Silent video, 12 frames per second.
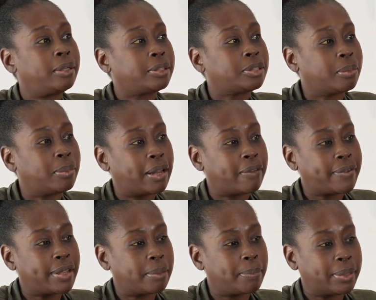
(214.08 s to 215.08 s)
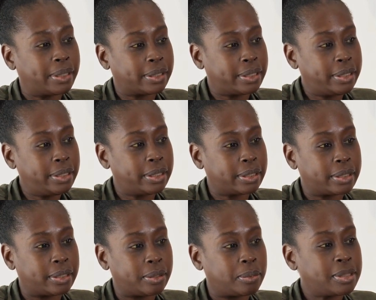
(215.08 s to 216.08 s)
So when I found out about the clinic,
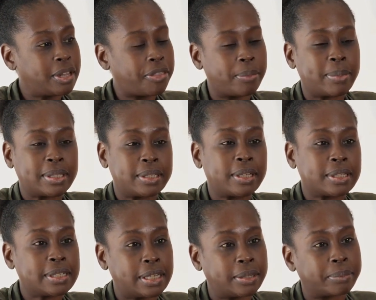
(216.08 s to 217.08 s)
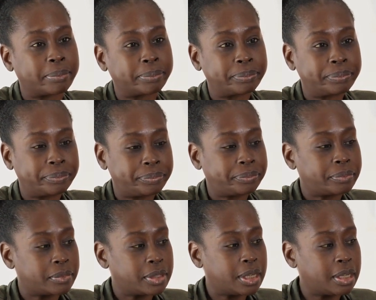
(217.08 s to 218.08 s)
it was nothing but TLC.
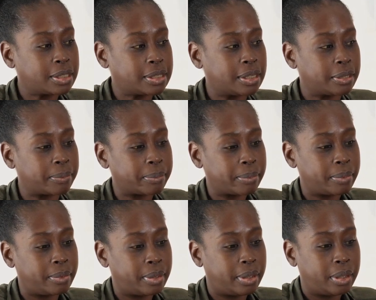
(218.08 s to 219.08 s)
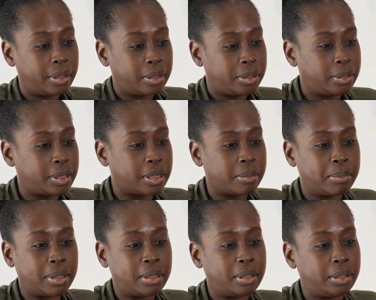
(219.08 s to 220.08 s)
TLC. You come
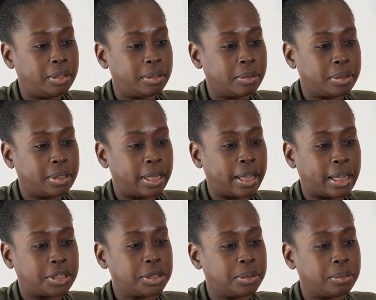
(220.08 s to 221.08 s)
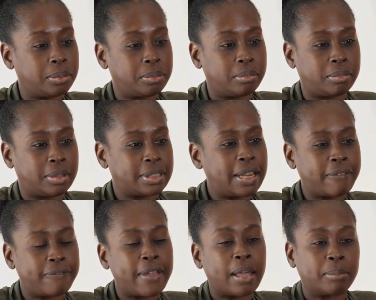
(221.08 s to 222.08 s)
in, they ask you, it's like
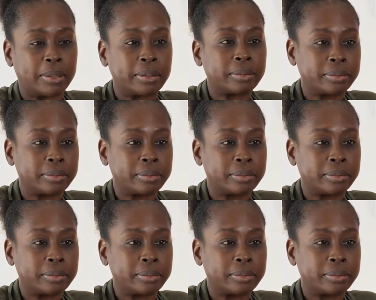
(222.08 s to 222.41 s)
family.